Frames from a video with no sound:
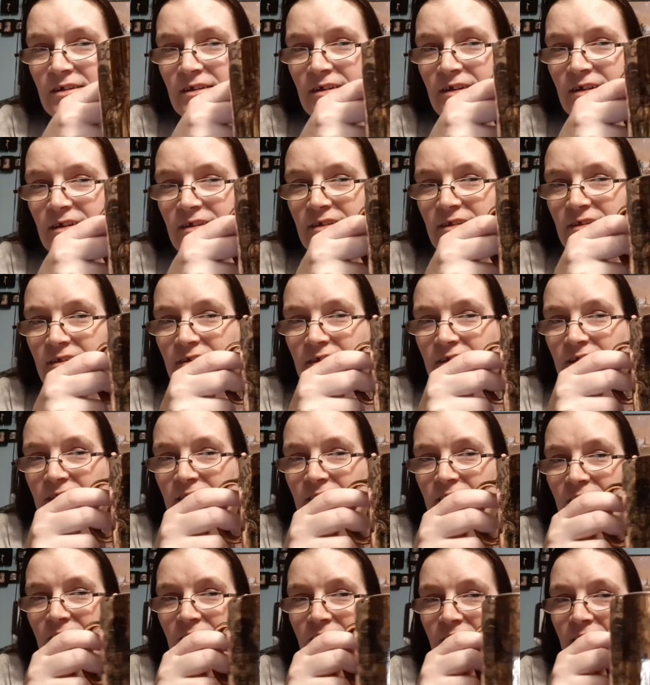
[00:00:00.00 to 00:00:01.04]
That's insane.
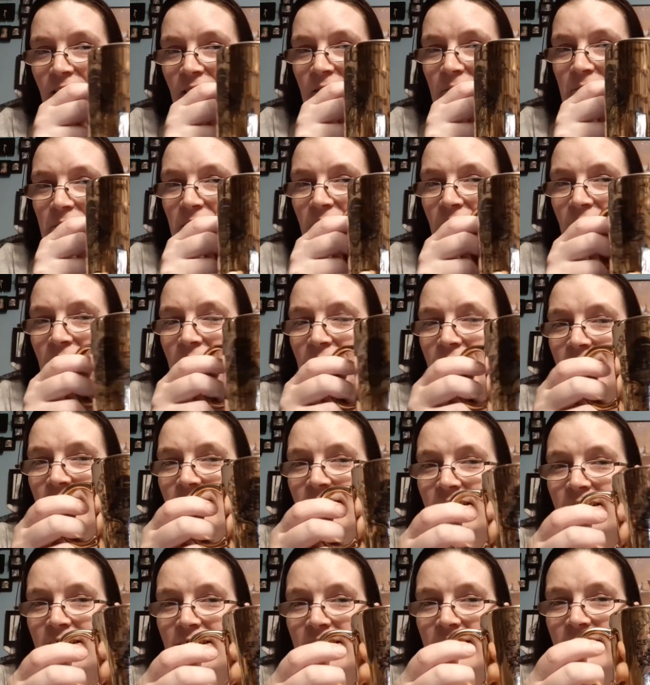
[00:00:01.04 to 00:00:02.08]
Yeah,
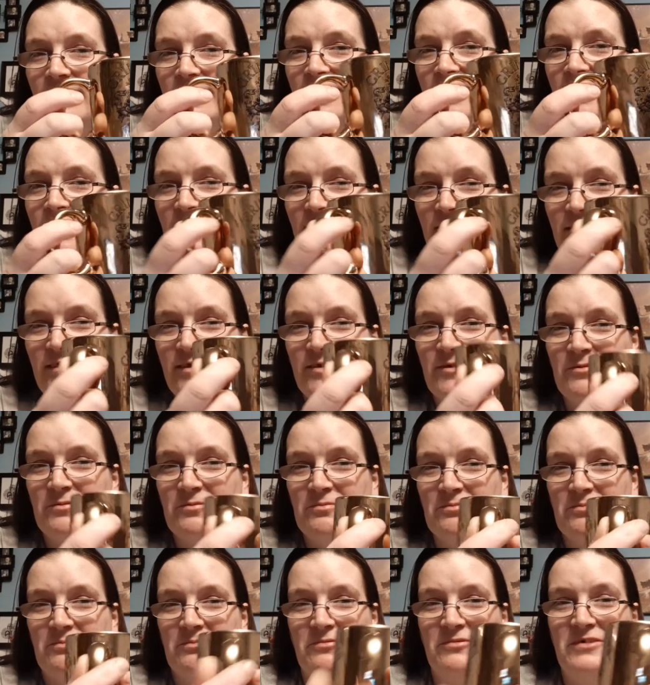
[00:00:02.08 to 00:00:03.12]
this is
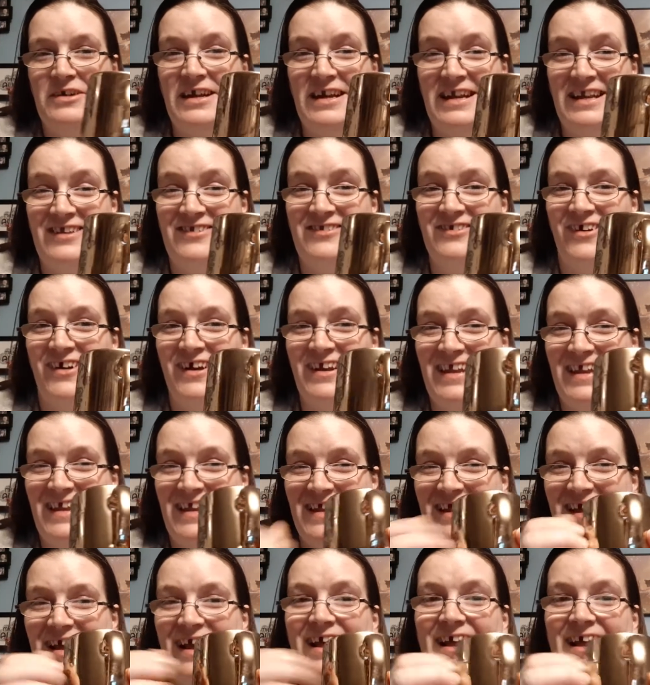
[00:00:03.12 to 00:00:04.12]
really shiny.